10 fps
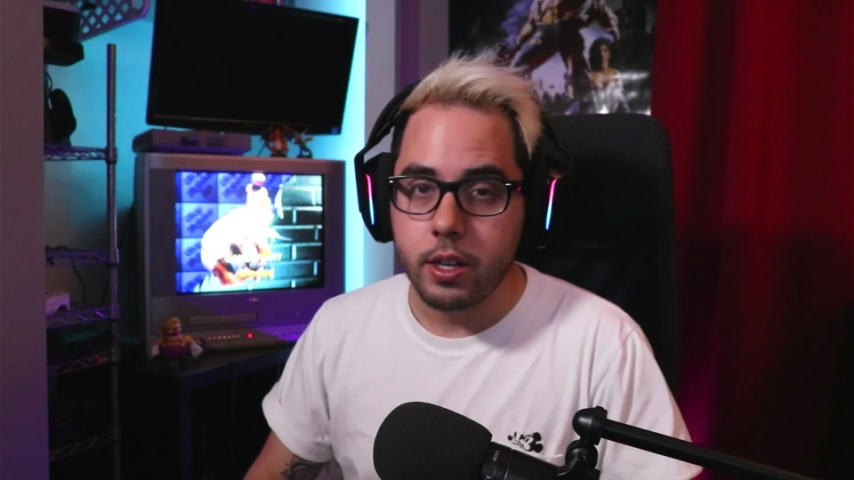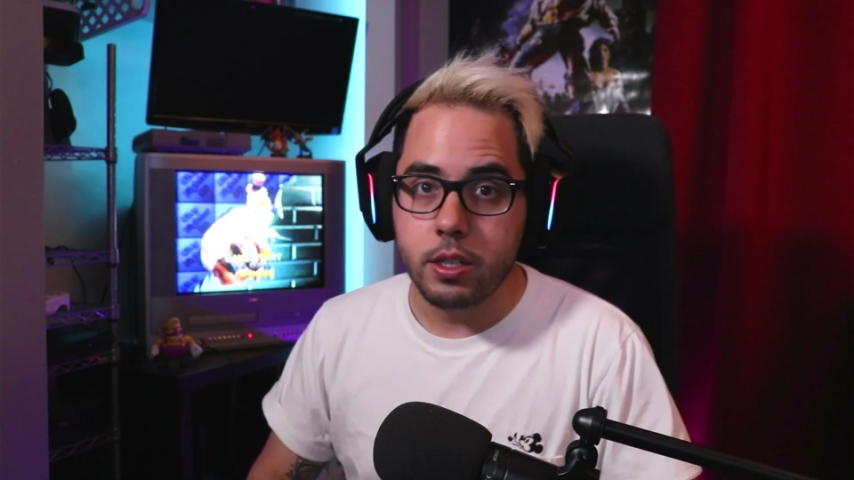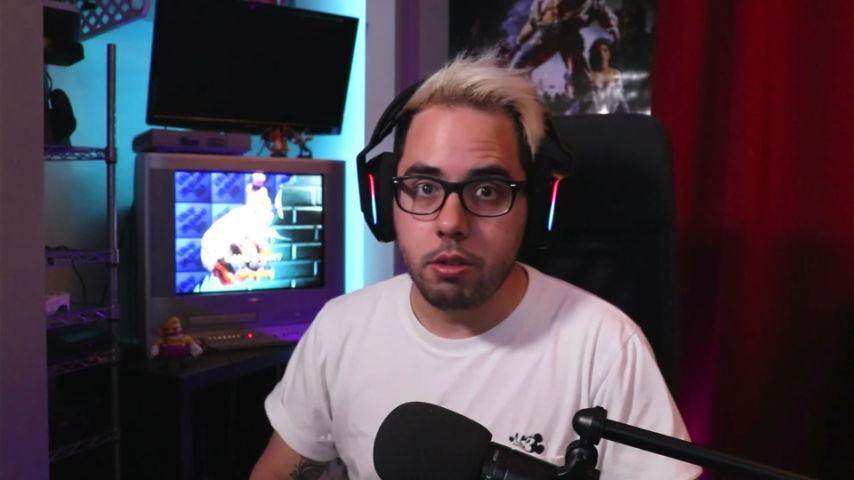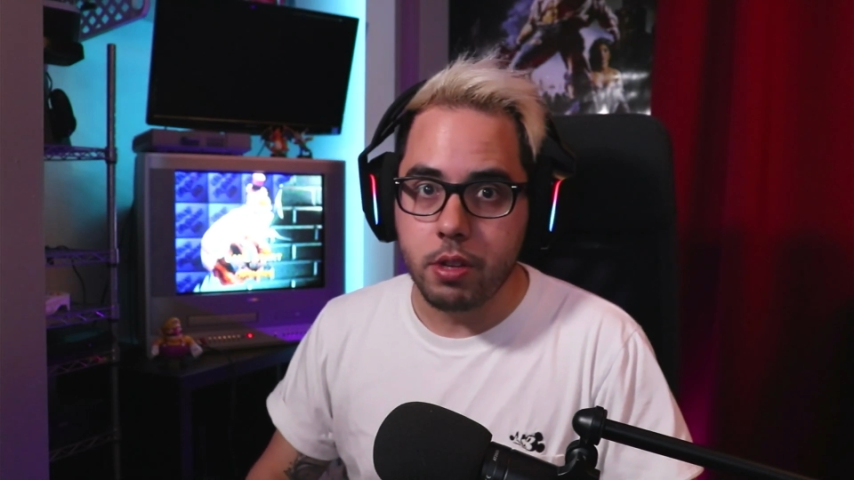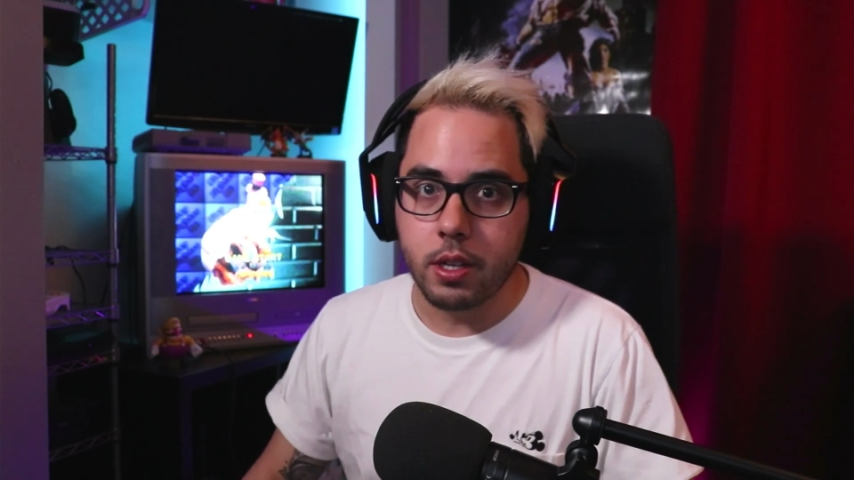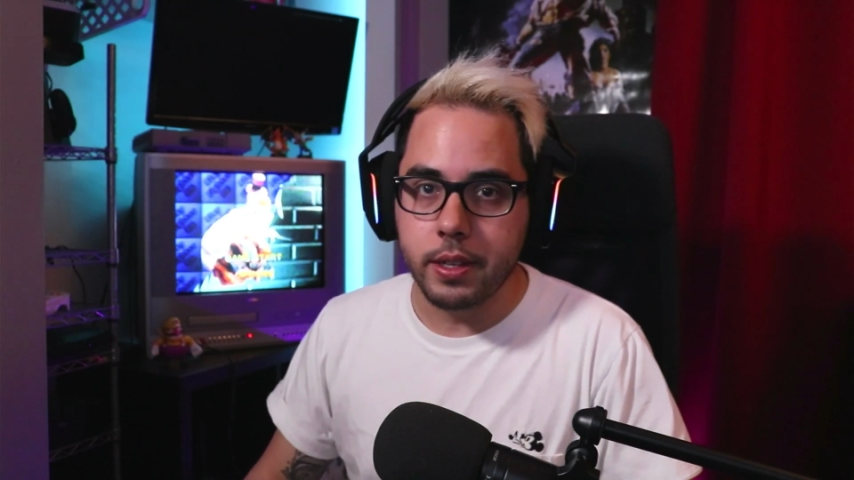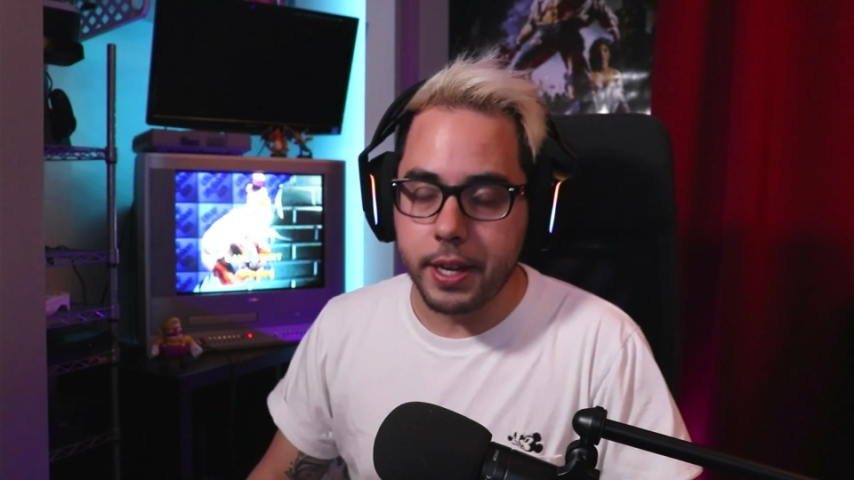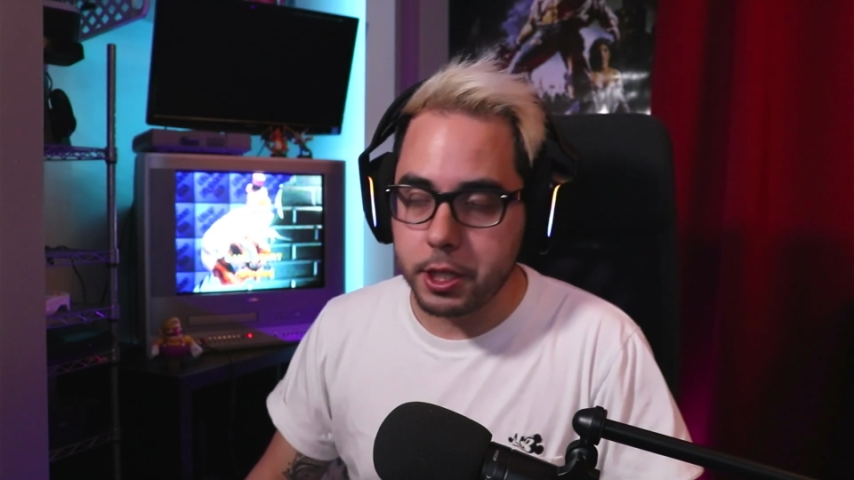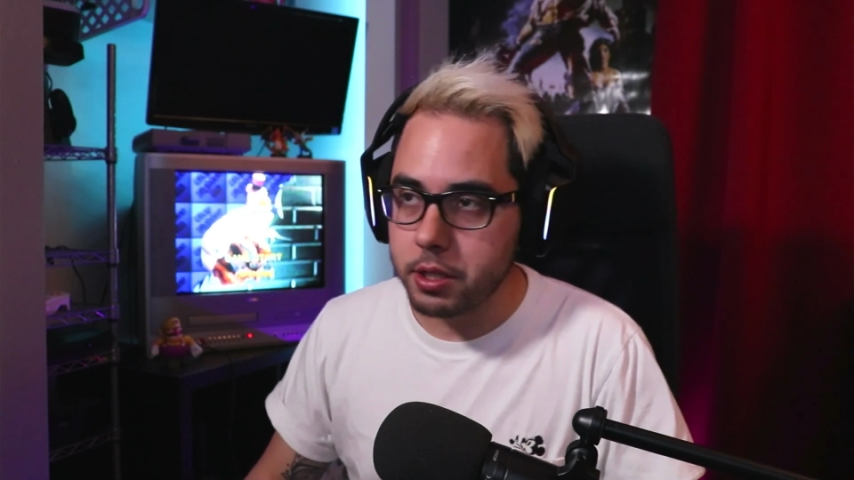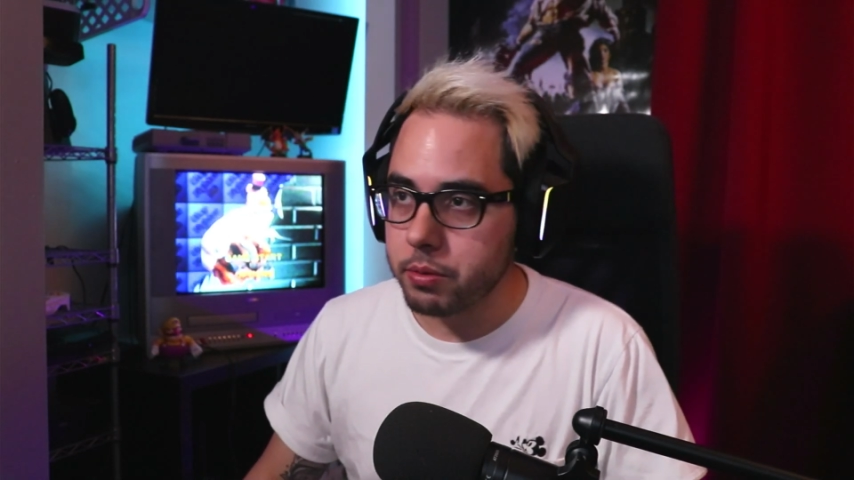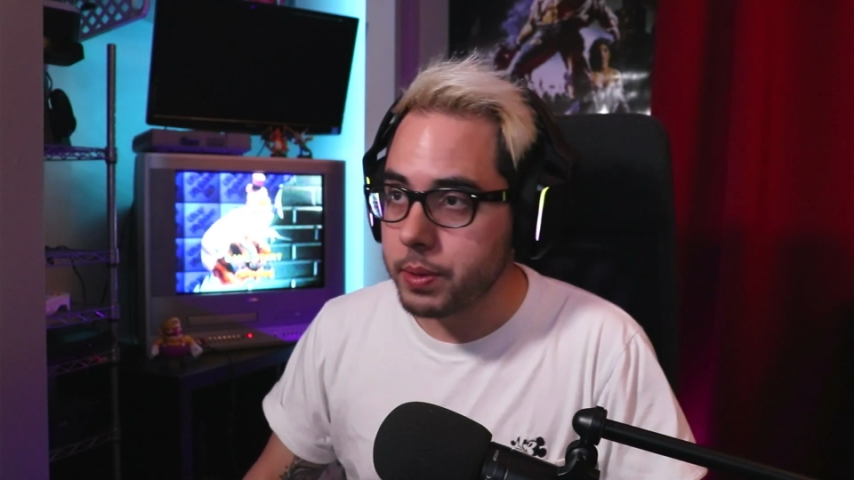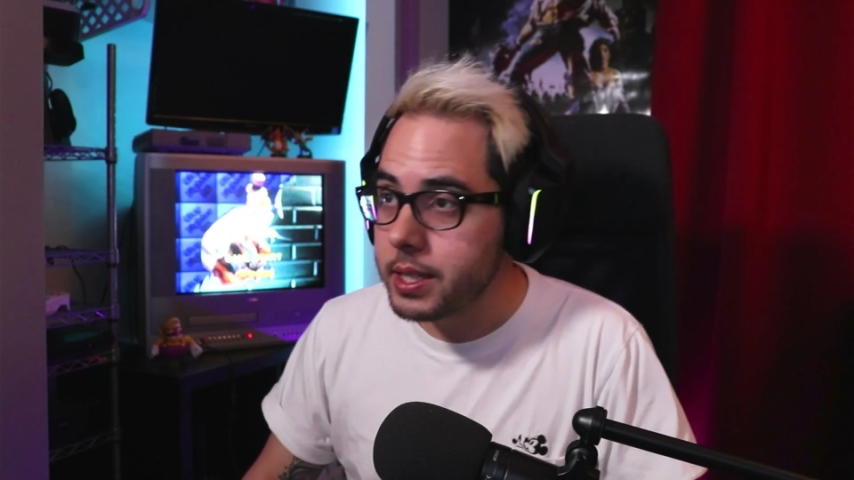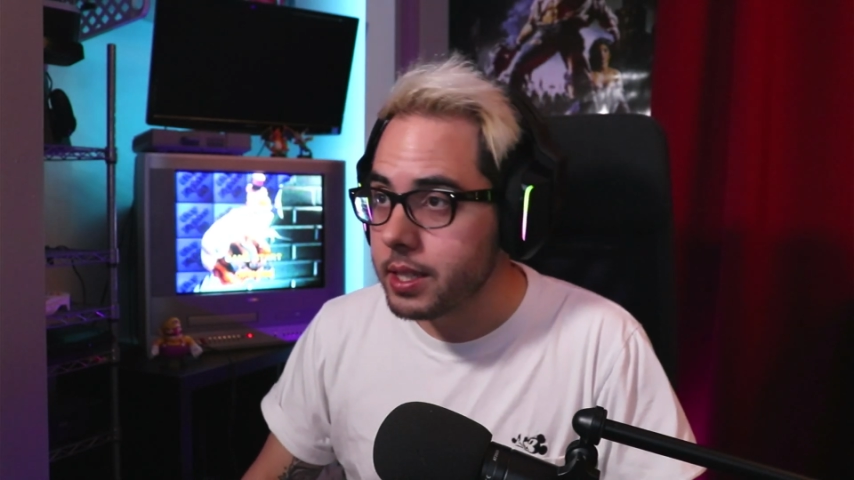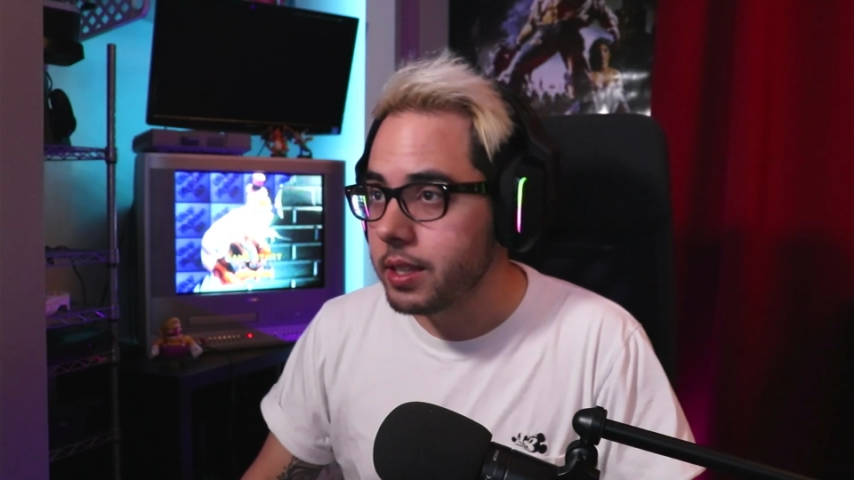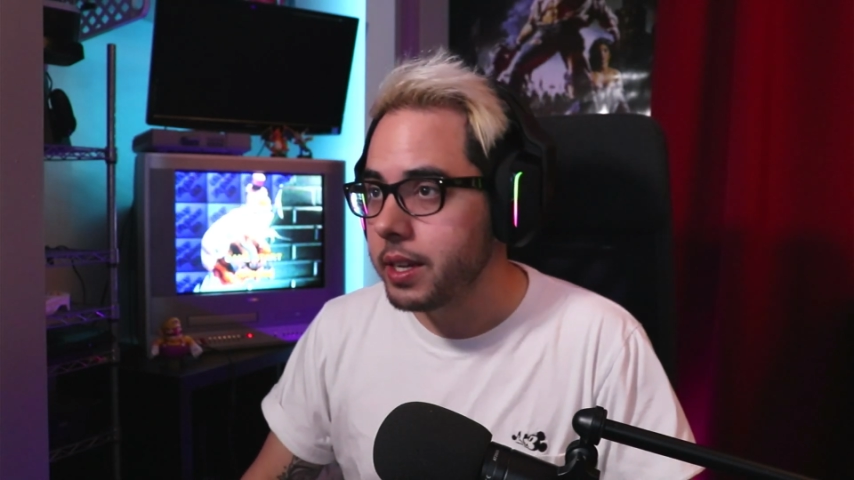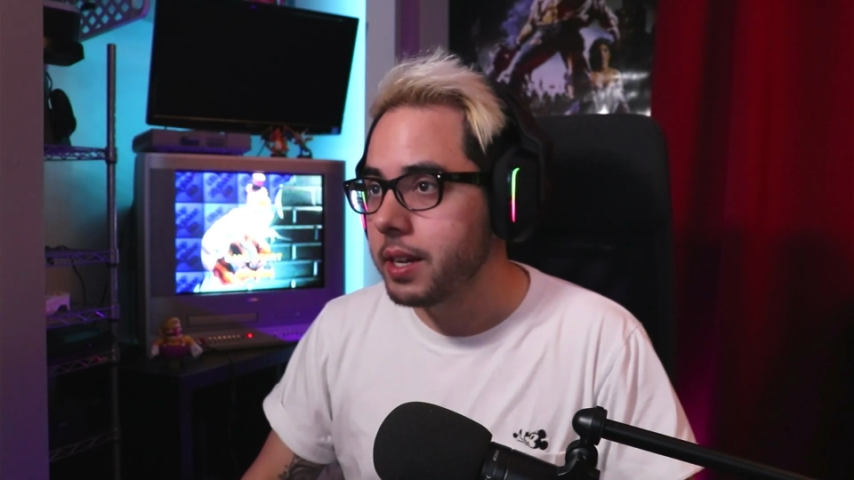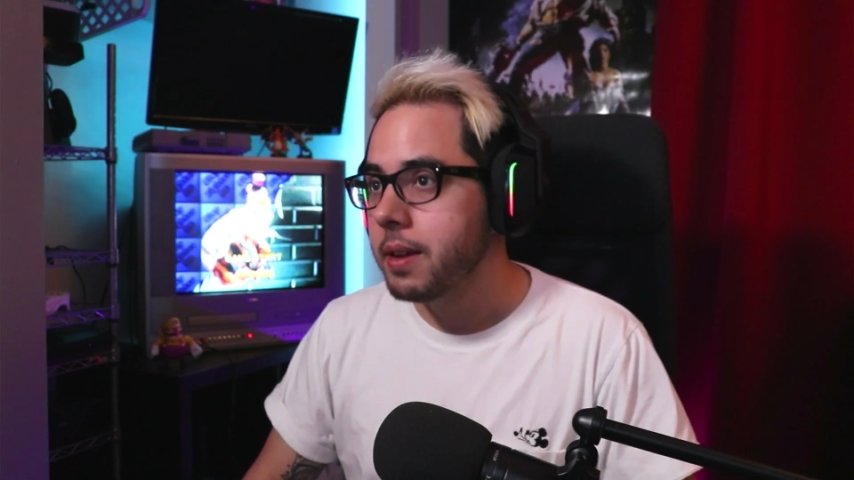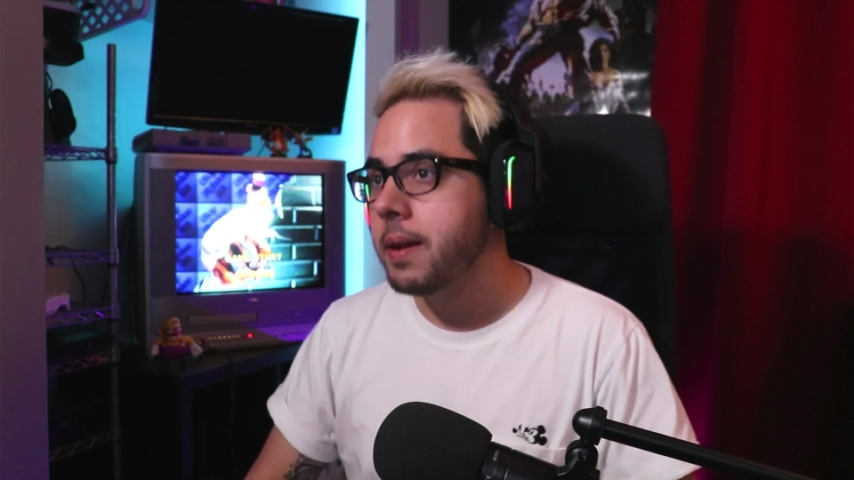to the collection recently.